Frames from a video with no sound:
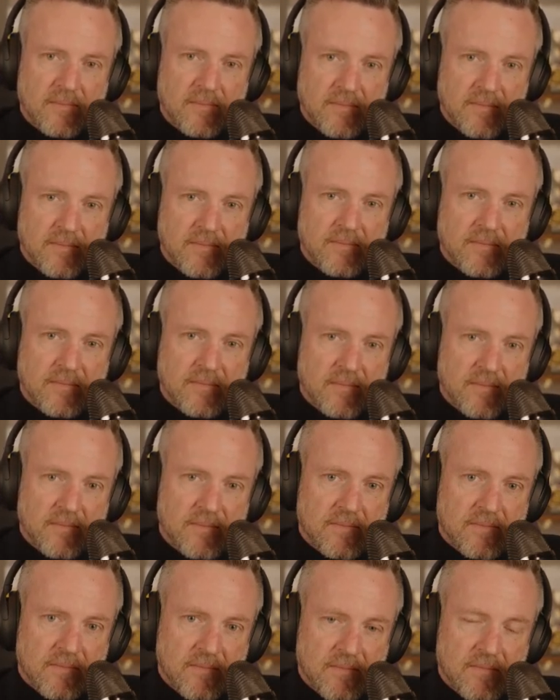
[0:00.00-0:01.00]

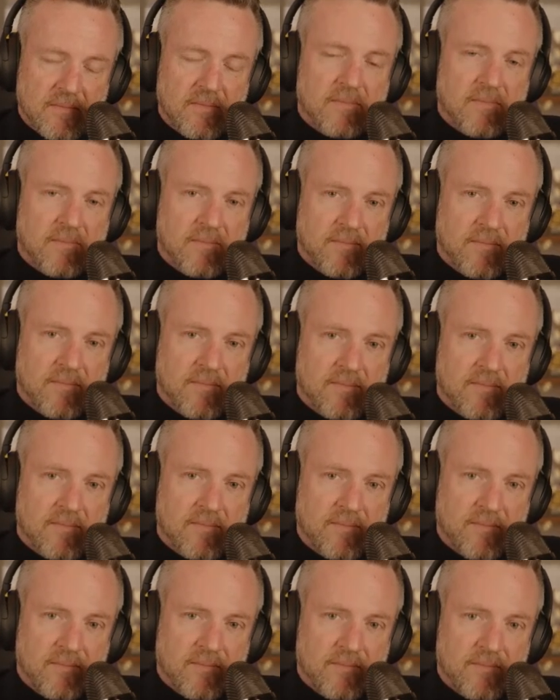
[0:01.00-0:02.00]

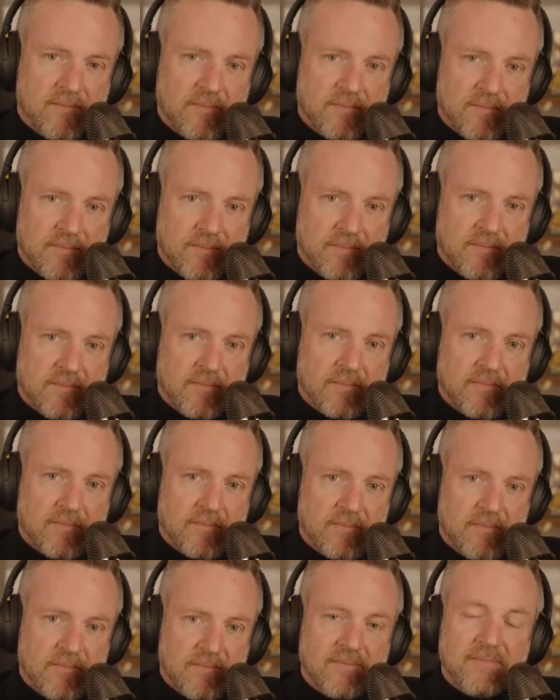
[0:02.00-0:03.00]

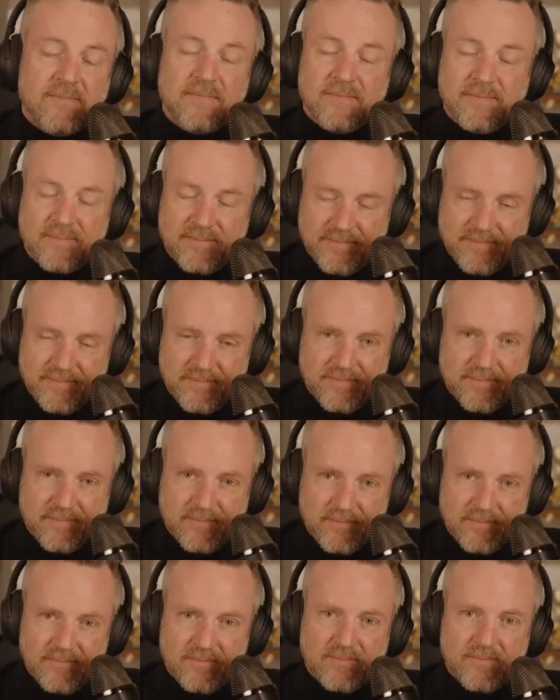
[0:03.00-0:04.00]

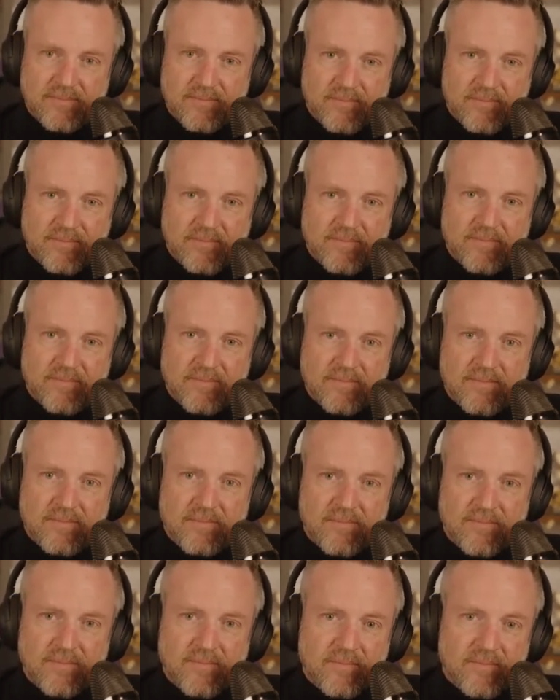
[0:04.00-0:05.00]

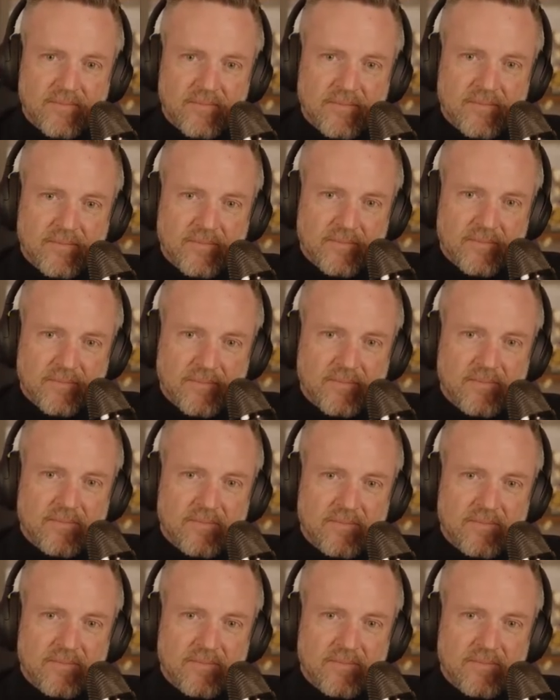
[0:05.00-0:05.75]
(not speaking)